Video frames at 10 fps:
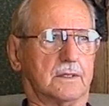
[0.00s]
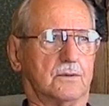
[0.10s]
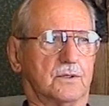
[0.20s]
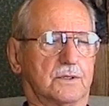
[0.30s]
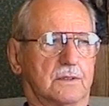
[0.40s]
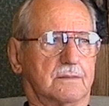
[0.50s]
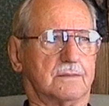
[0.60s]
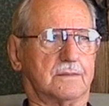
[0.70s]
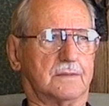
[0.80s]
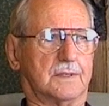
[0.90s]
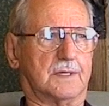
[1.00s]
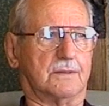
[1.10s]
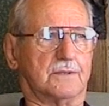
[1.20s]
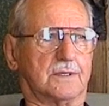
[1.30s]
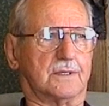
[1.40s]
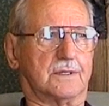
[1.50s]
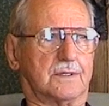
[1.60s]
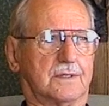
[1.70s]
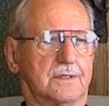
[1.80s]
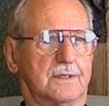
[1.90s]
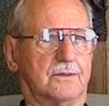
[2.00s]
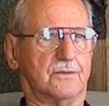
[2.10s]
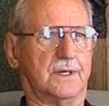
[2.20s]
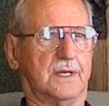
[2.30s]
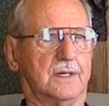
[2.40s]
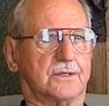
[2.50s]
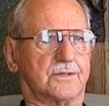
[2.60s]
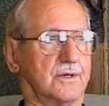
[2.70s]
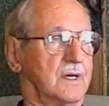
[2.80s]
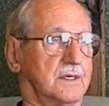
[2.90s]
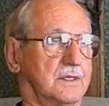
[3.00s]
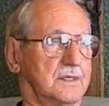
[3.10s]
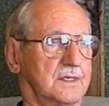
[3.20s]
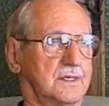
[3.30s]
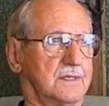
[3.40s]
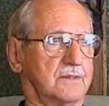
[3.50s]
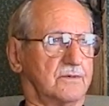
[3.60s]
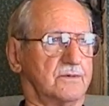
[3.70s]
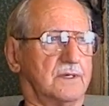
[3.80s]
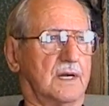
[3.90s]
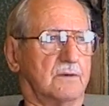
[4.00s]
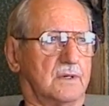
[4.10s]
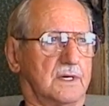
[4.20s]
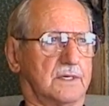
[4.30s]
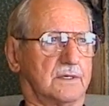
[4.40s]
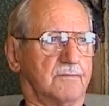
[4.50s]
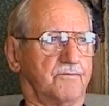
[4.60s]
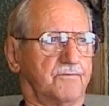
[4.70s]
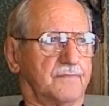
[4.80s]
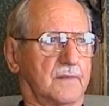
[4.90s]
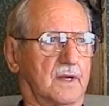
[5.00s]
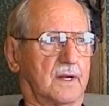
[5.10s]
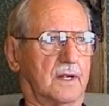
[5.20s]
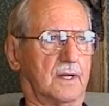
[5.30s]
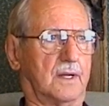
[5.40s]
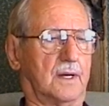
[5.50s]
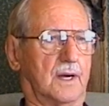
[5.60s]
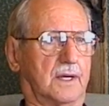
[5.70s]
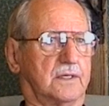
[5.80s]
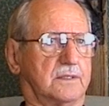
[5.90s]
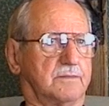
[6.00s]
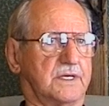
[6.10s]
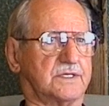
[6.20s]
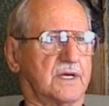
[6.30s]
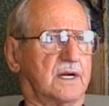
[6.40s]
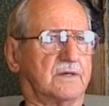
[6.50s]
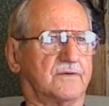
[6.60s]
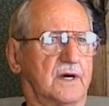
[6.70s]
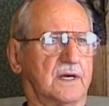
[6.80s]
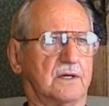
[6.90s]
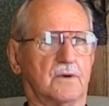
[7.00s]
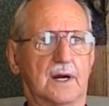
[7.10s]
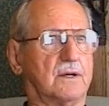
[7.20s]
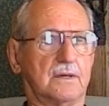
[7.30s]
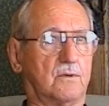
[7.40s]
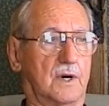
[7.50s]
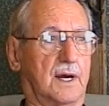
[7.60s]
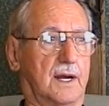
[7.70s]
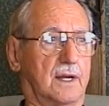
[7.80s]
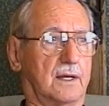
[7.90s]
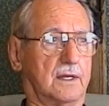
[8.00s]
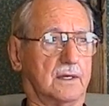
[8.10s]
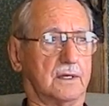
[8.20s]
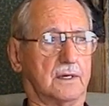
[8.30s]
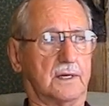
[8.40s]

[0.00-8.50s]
It was a, it was a real struggle, it really was. I couldn't be satisfied anywhere. I don't know why, you know.